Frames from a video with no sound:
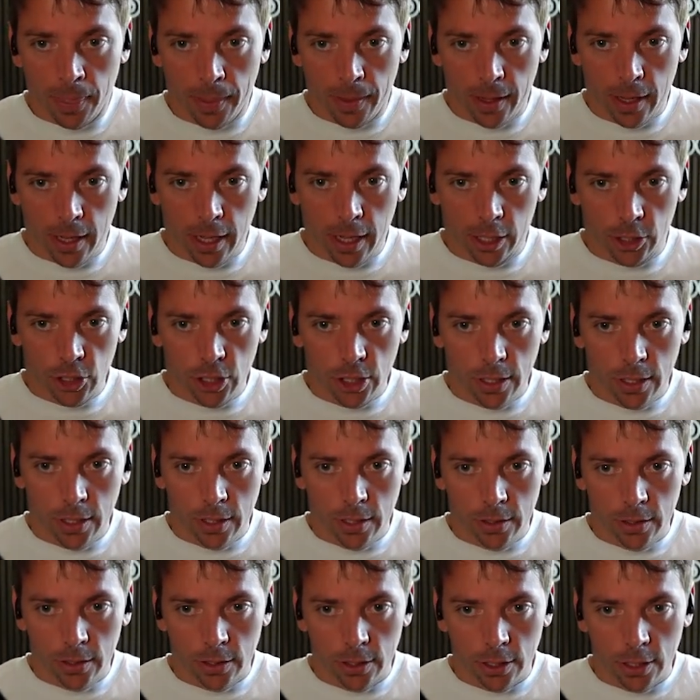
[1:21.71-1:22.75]

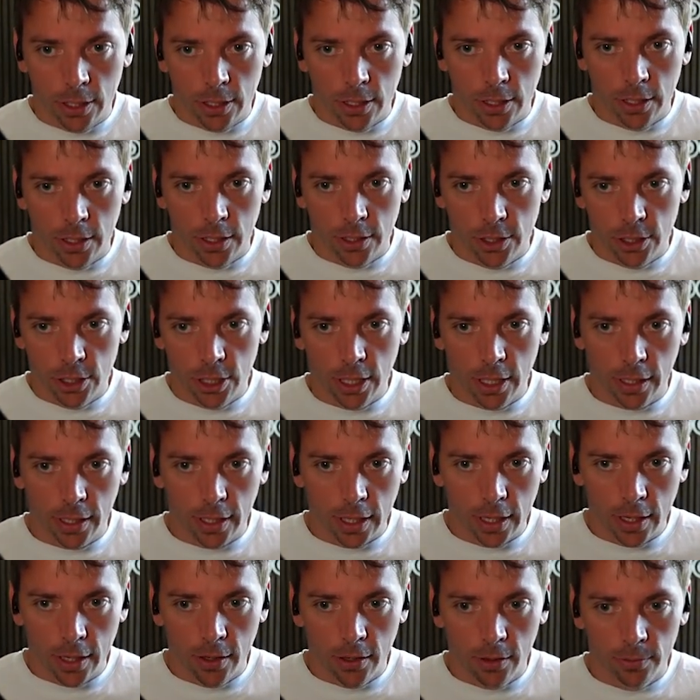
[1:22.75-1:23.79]
actions,
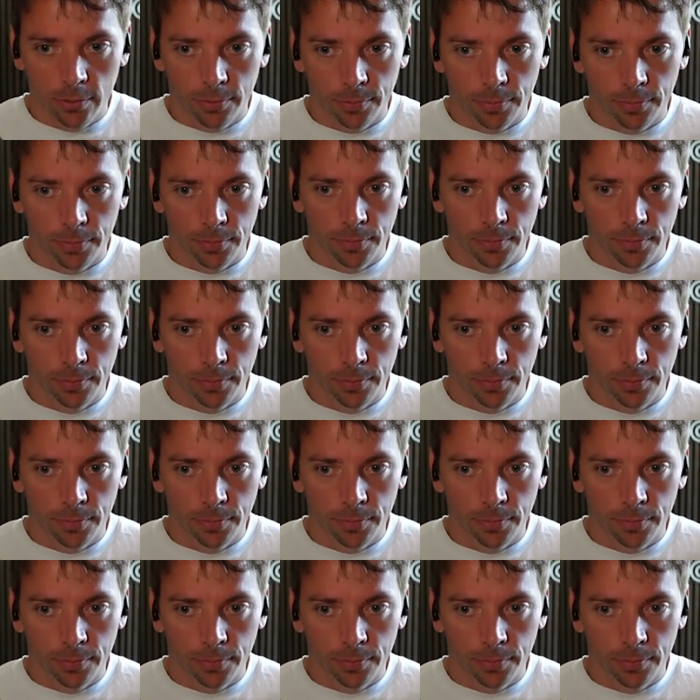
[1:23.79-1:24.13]
checkout.